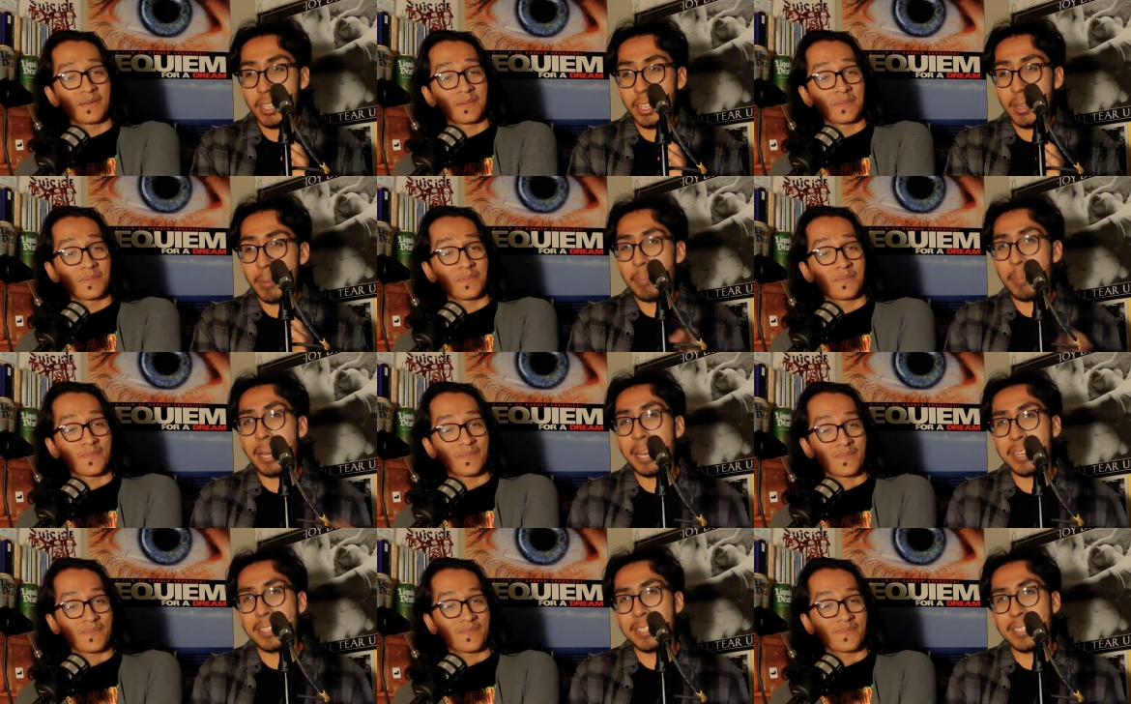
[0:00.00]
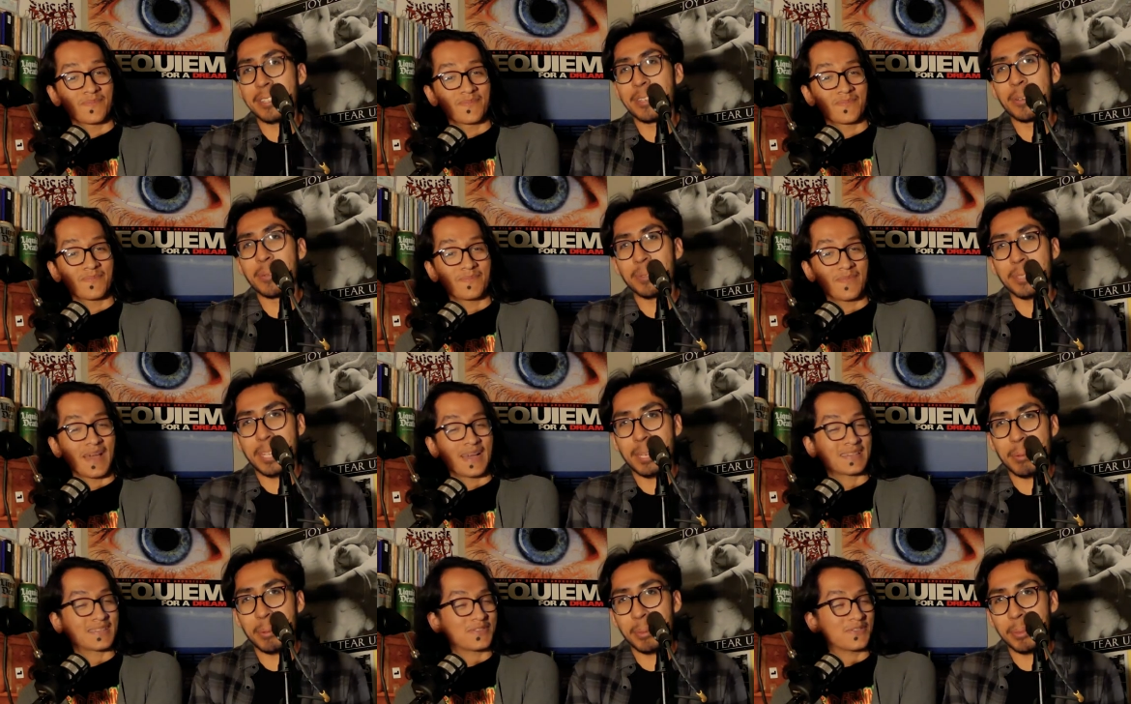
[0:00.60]
Speaker 1: and back to no back
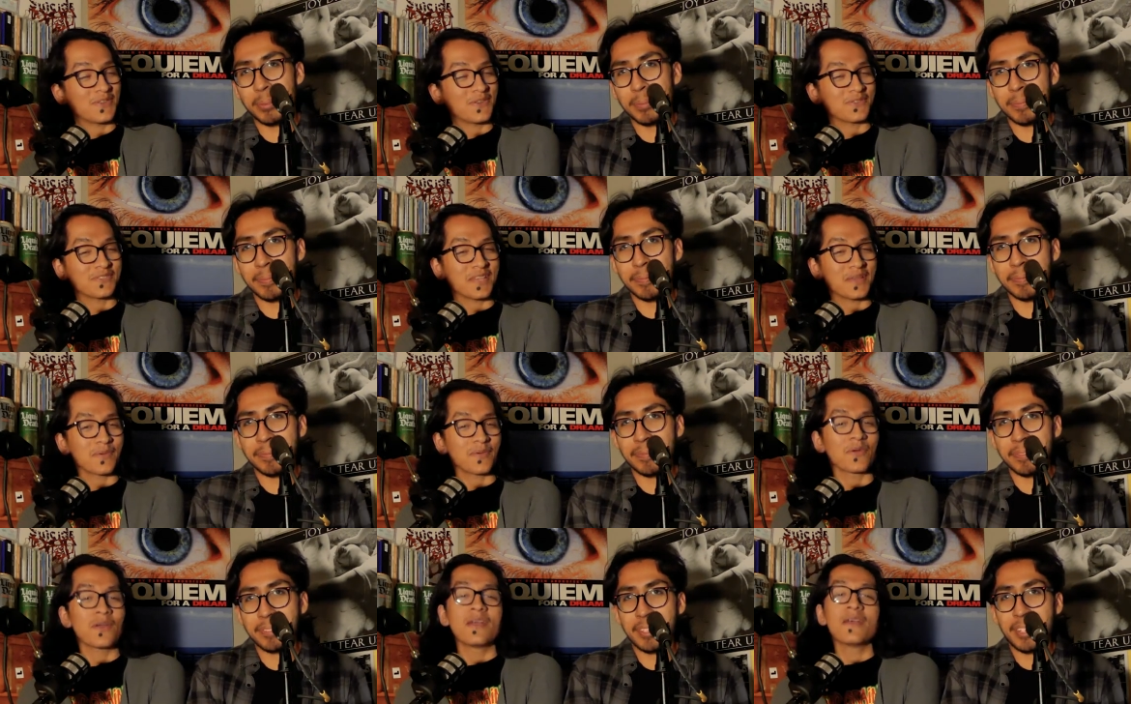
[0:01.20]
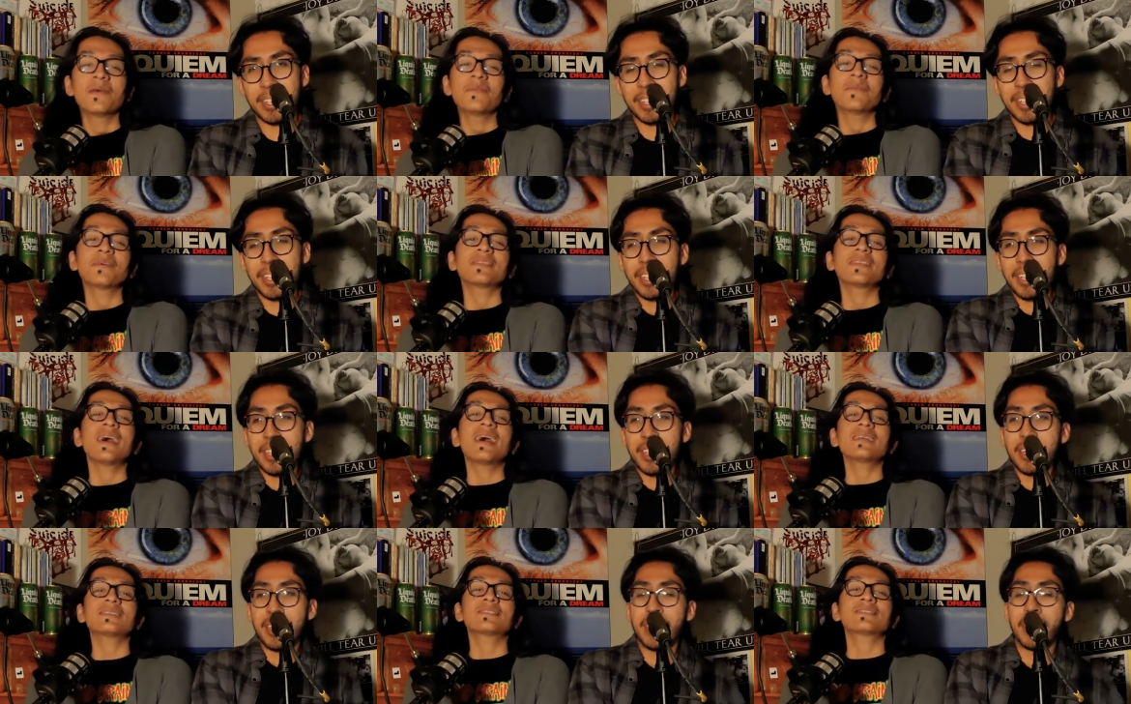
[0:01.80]
table. Back to no table.
Speaker 2: But
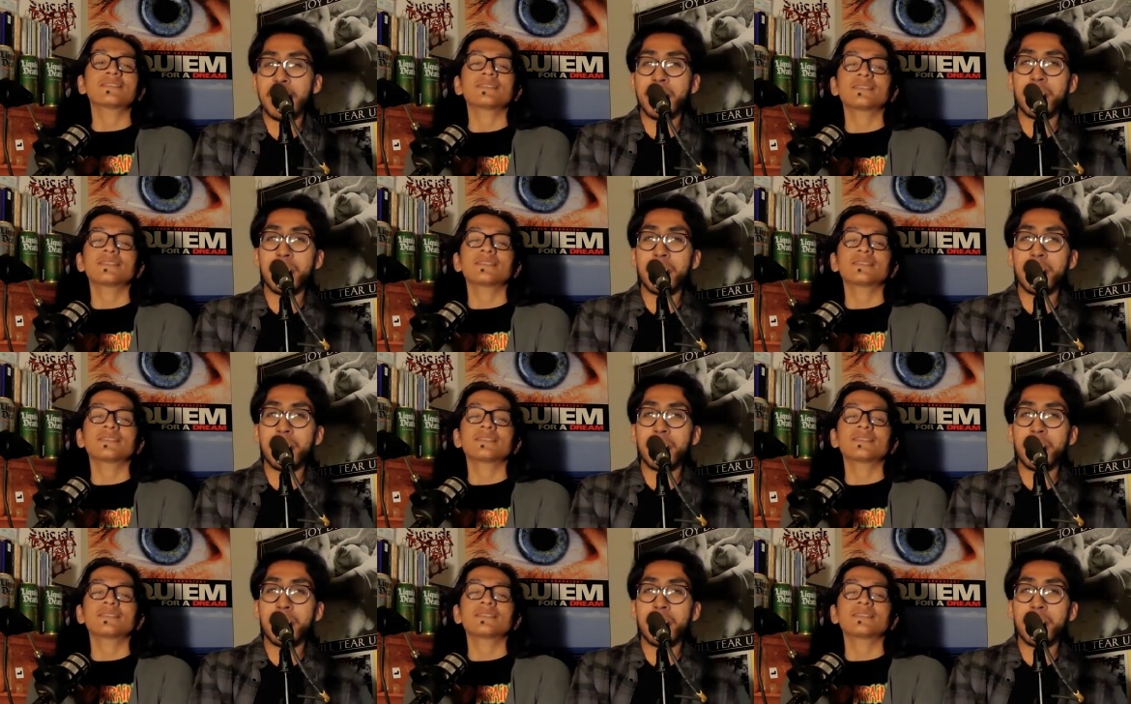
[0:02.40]
that's